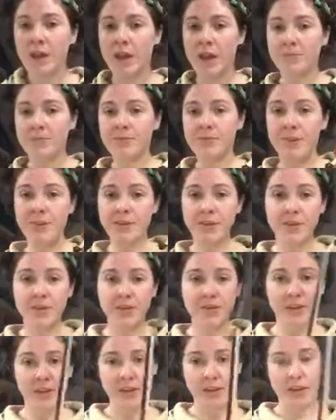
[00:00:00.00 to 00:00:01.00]
Um, this is
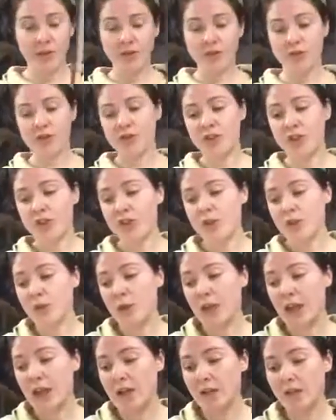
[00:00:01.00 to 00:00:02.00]
a video to show you
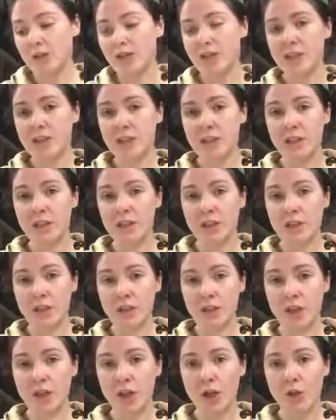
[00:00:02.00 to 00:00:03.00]
how to learn
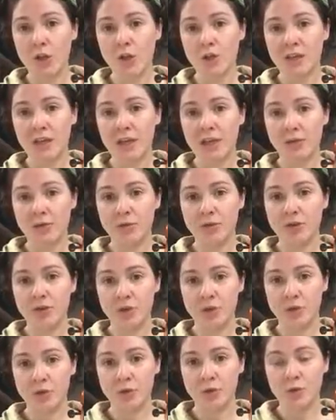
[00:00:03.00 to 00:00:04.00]
low down
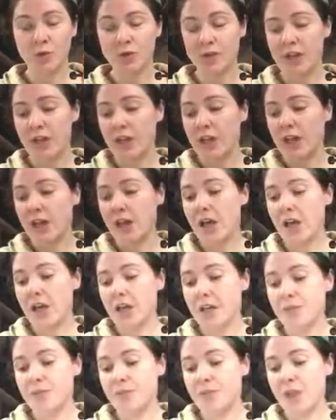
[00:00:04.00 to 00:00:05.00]
twos.
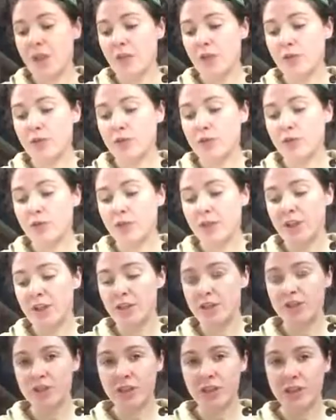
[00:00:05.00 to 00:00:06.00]
Um, now on your
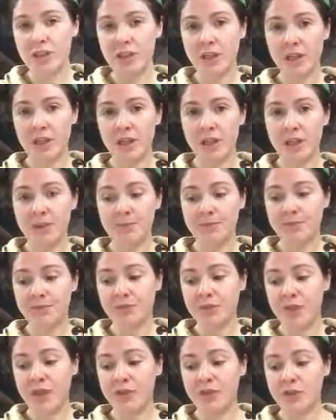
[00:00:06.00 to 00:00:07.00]
version um,
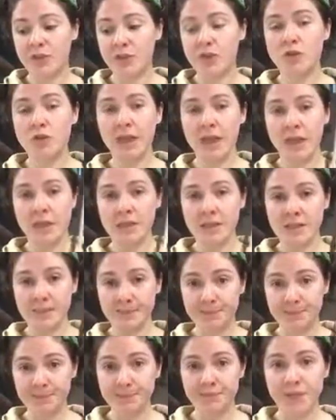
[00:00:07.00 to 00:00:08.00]
there's two
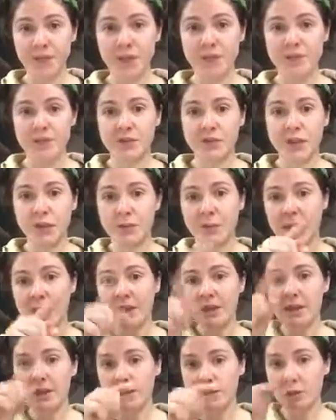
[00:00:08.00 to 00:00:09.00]
lines, that's the top
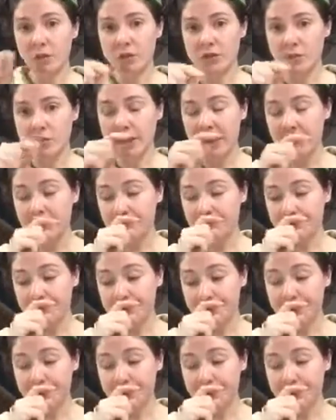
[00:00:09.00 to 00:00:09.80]
line and the bottom line.